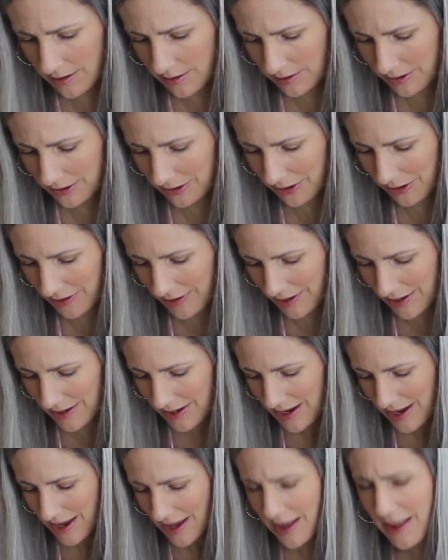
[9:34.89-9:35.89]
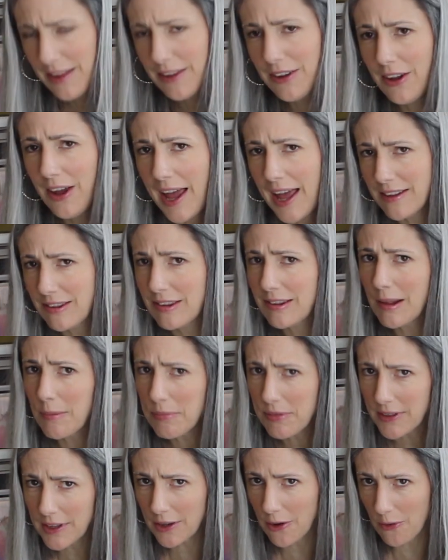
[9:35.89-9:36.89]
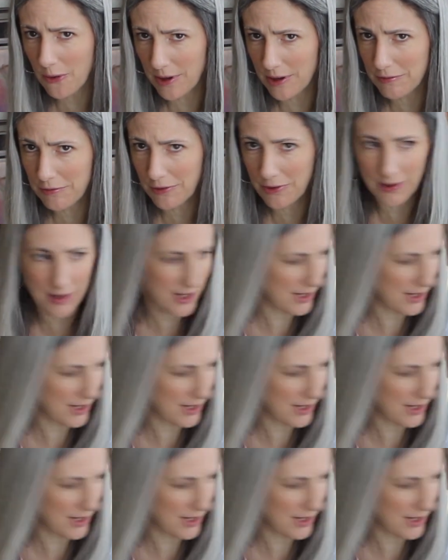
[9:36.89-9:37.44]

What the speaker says: so that it has something going for